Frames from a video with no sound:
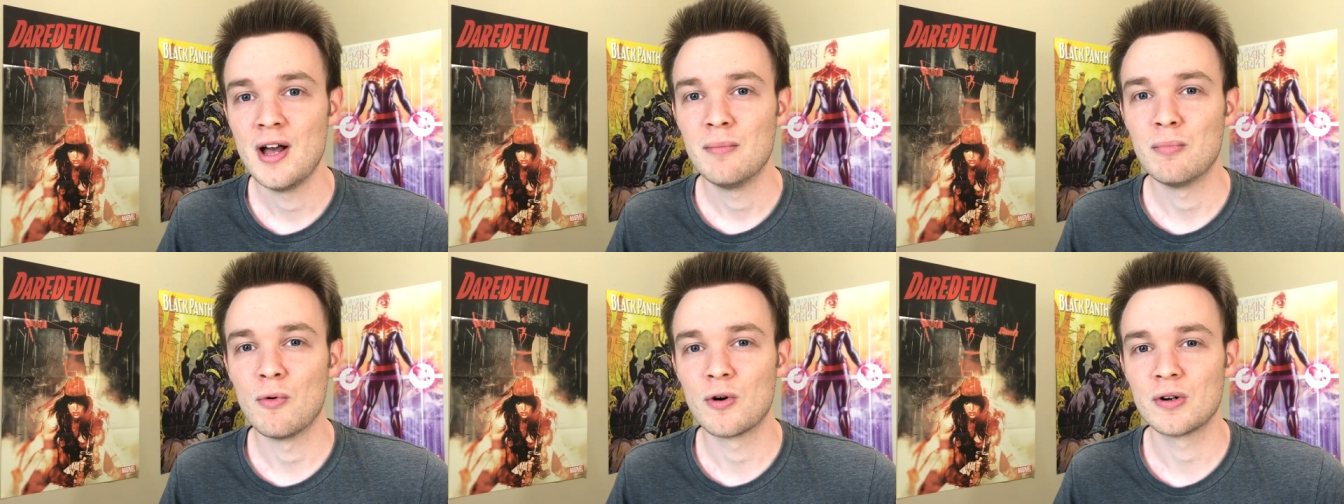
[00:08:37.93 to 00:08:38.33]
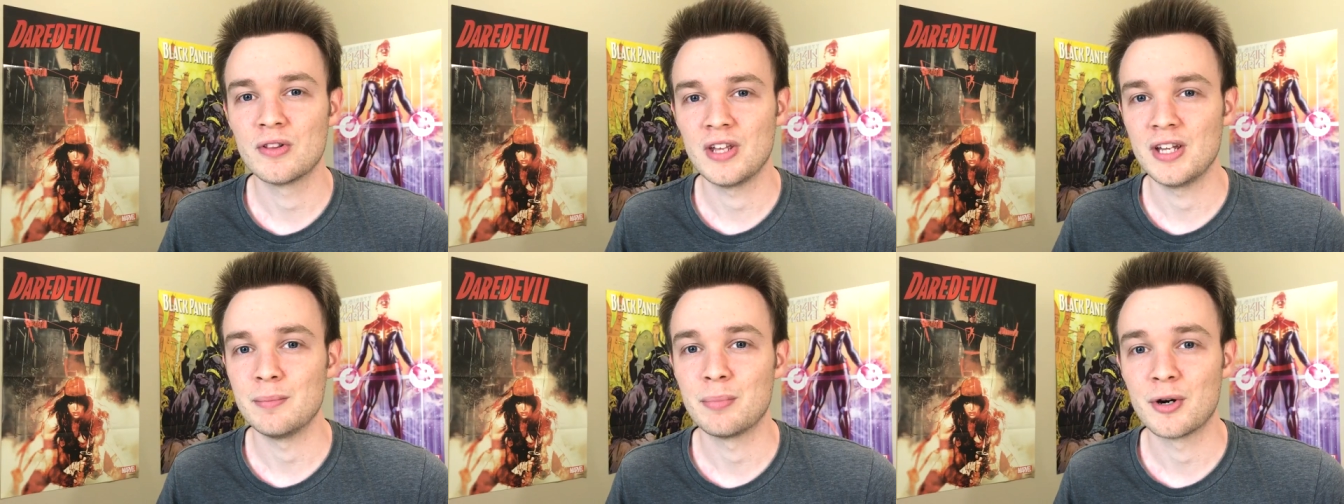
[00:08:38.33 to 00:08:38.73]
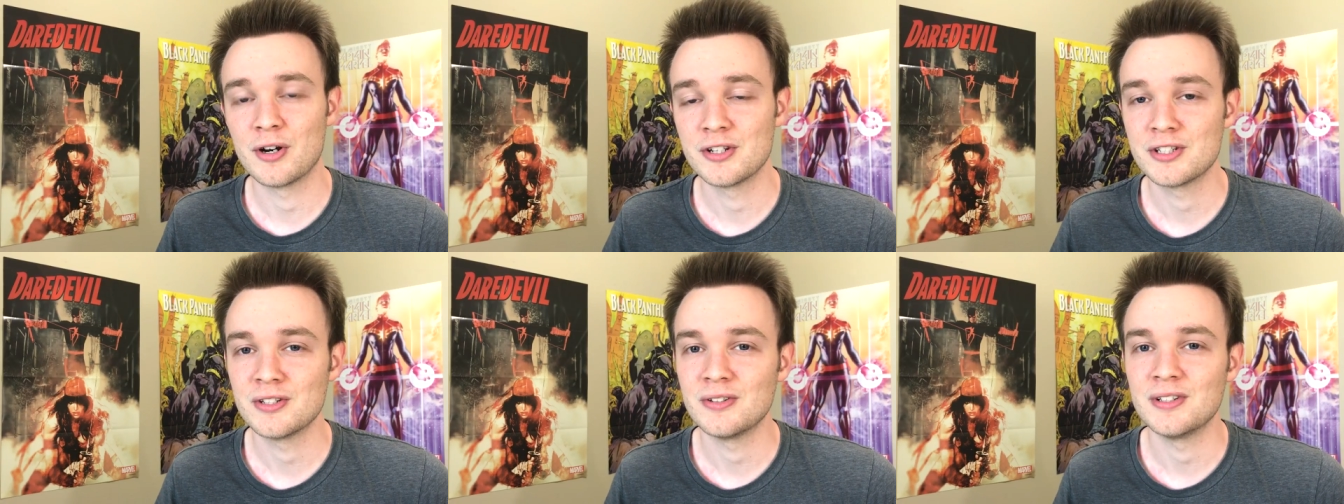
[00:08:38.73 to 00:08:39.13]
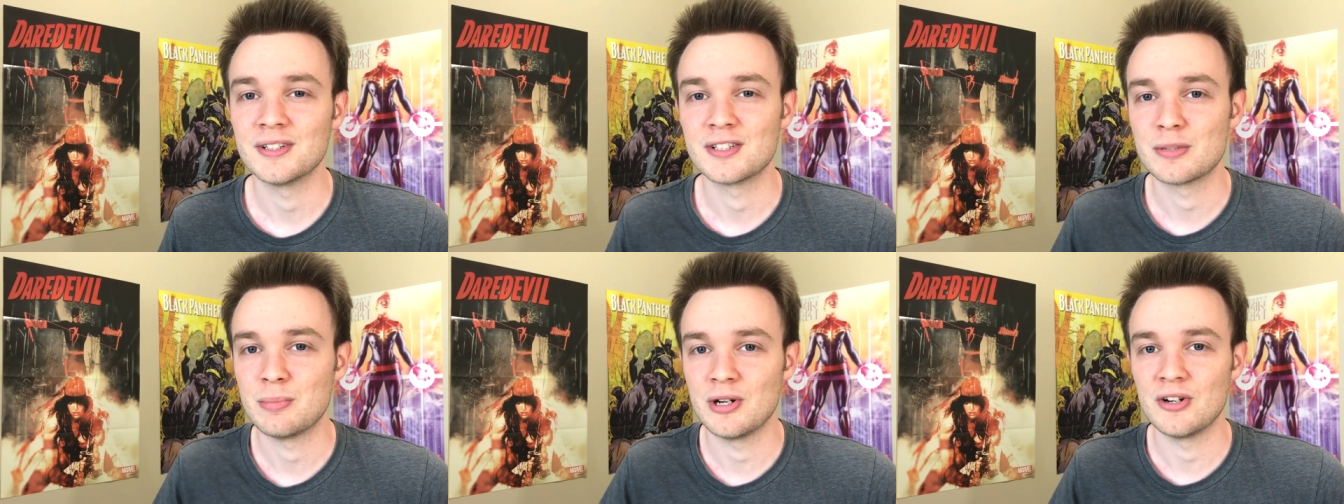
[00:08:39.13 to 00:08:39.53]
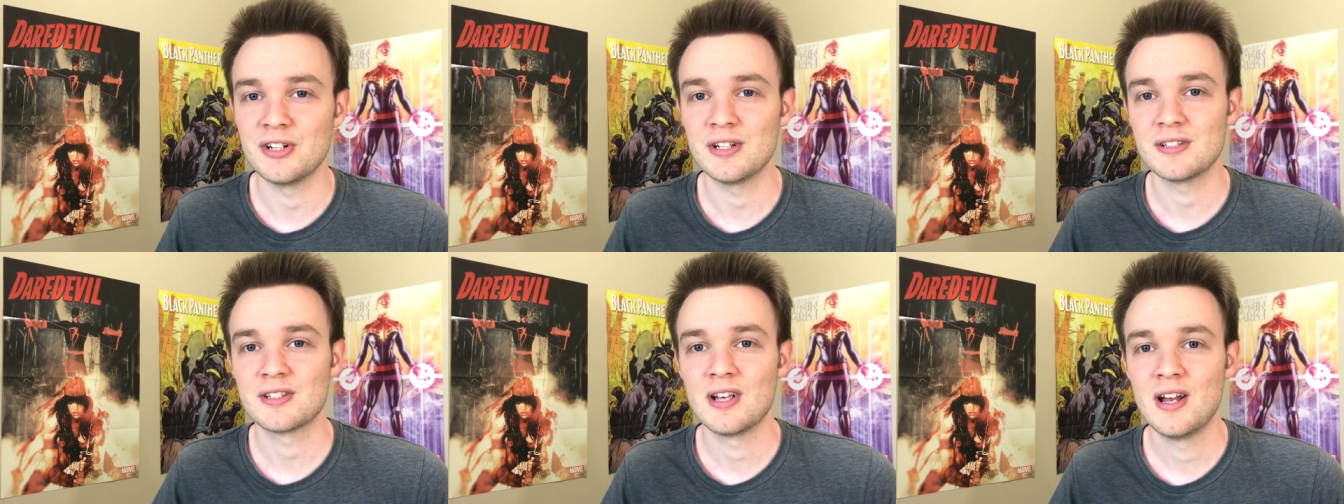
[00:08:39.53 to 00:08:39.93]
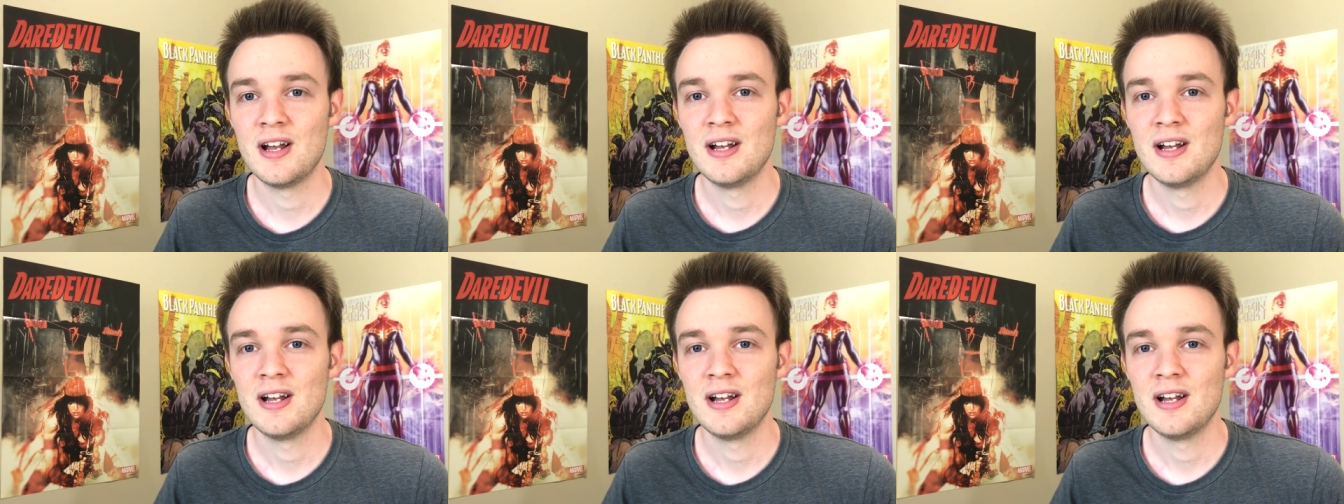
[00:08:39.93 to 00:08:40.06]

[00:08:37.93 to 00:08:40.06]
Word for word: more than personal experience.